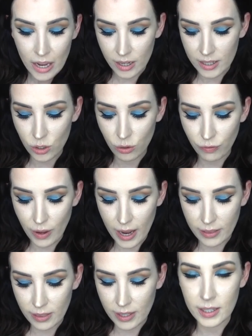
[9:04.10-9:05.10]
because I do
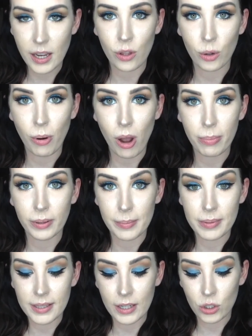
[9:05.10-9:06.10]
find that these ColourPop
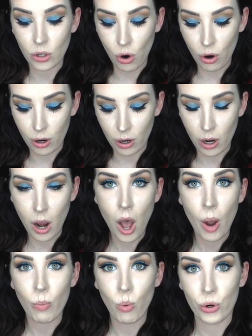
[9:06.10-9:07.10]
lipsticks are
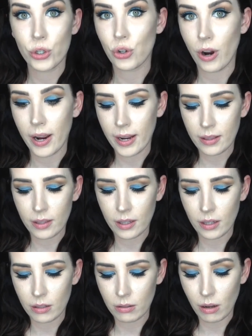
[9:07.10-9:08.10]
more drying
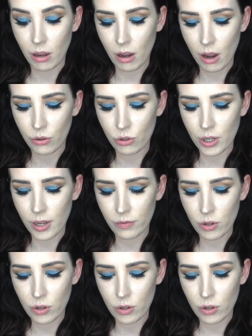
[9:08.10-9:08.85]
than others I've